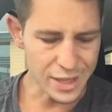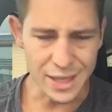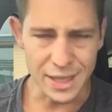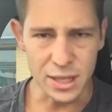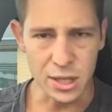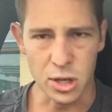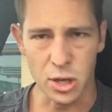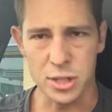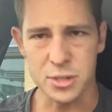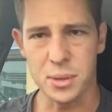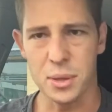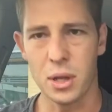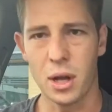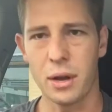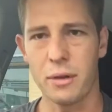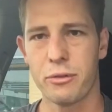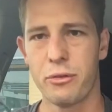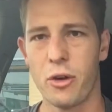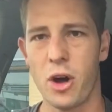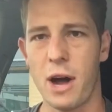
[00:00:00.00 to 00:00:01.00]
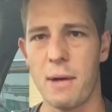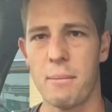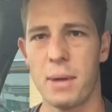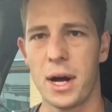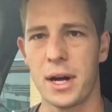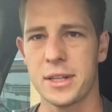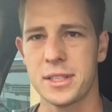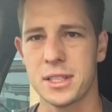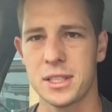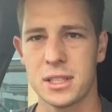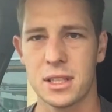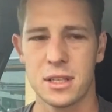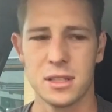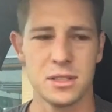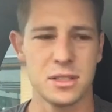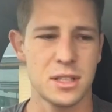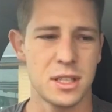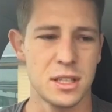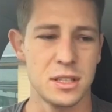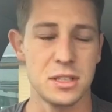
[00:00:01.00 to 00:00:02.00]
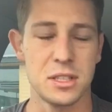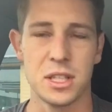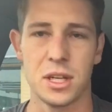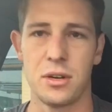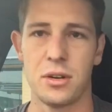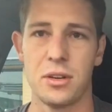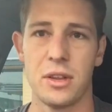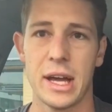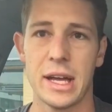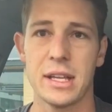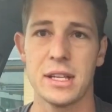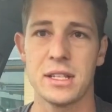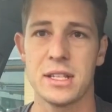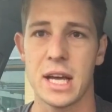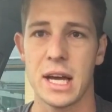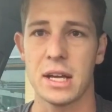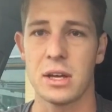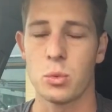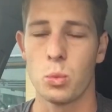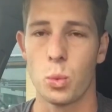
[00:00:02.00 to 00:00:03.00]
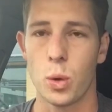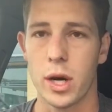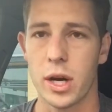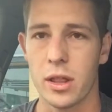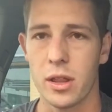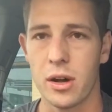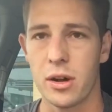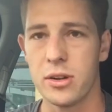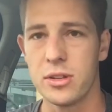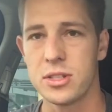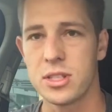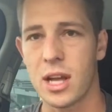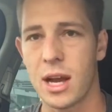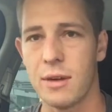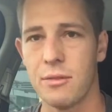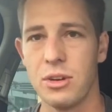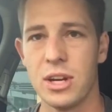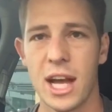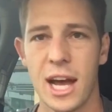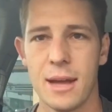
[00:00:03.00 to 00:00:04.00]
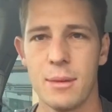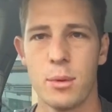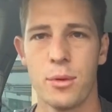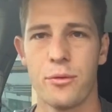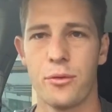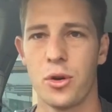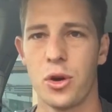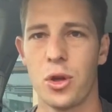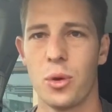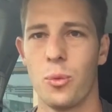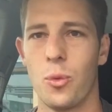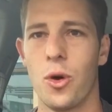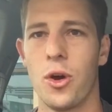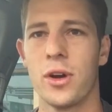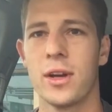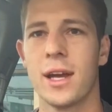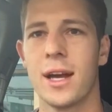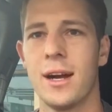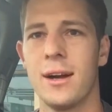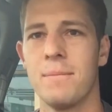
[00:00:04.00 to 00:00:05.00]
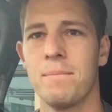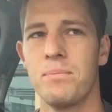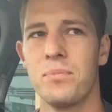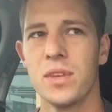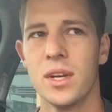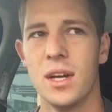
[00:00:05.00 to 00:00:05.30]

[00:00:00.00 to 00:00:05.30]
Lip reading: it cost me like $5, considering that you're taking one of those every day before your workout.